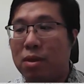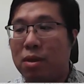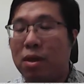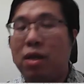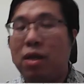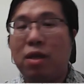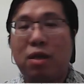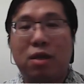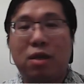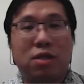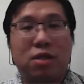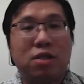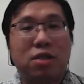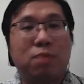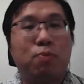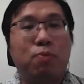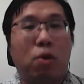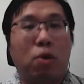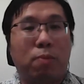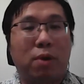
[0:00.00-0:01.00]

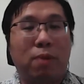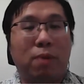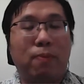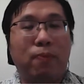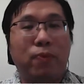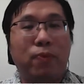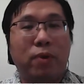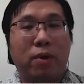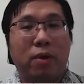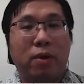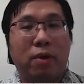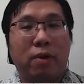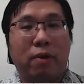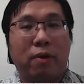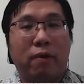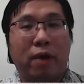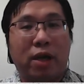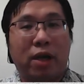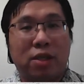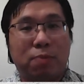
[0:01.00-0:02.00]
linkages problem,
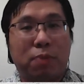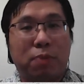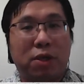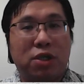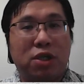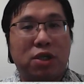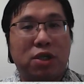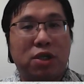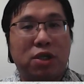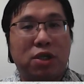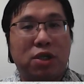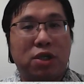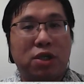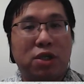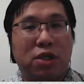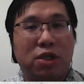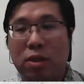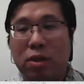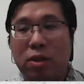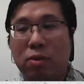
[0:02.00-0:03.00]
especially
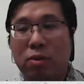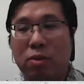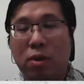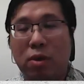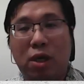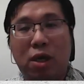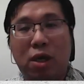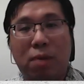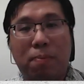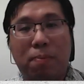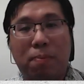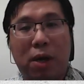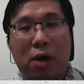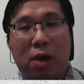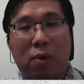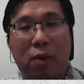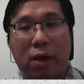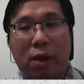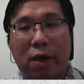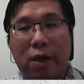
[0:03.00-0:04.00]
when you're talking
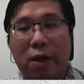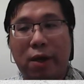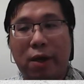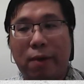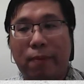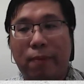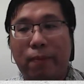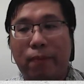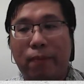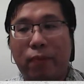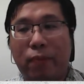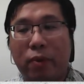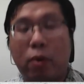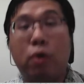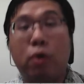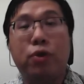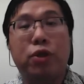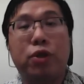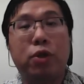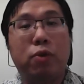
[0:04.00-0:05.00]
about
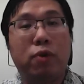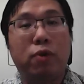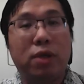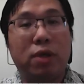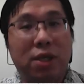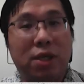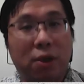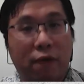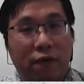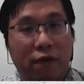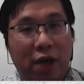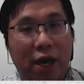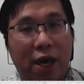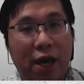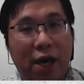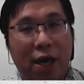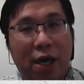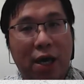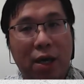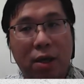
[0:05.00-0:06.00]
continuity of
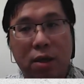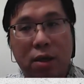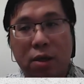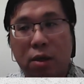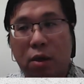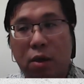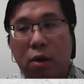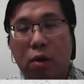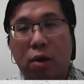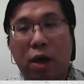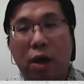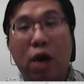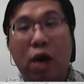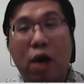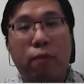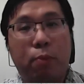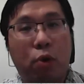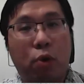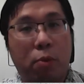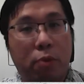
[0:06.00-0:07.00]
care or
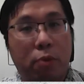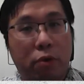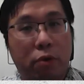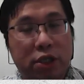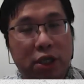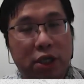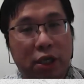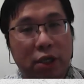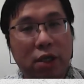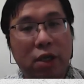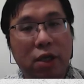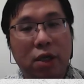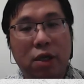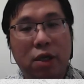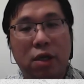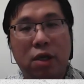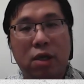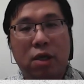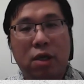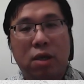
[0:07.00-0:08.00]
health promotion.
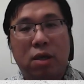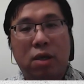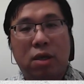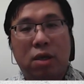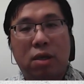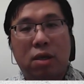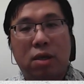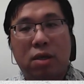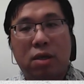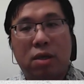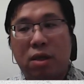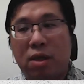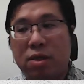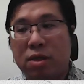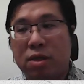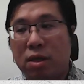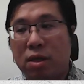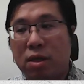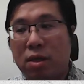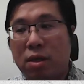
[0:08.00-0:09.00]

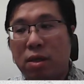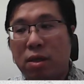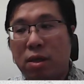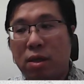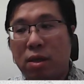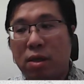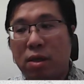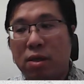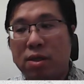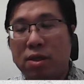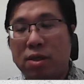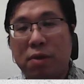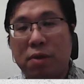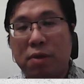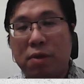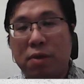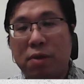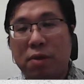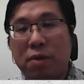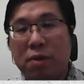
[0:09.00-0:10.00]
There's a
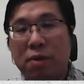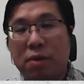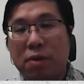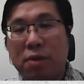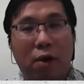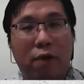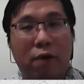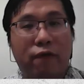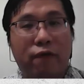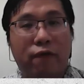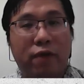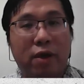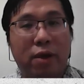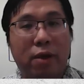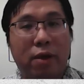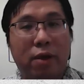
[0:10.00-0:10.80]
serious lack of